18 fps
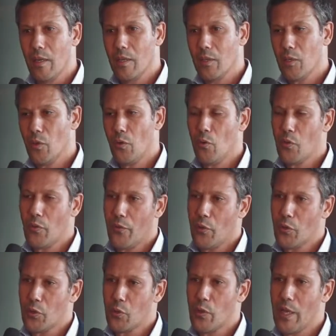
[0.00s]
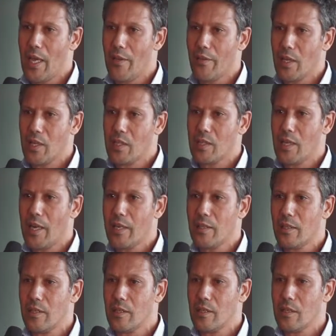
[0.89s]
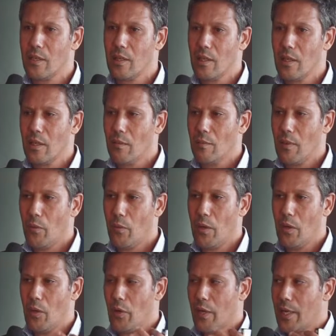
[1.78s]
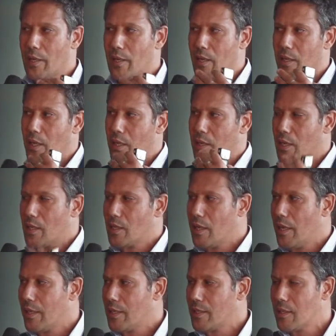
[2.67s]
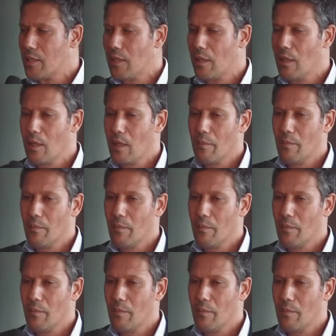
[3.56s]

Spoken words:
So of course we have insiders, but we'll look at the details later.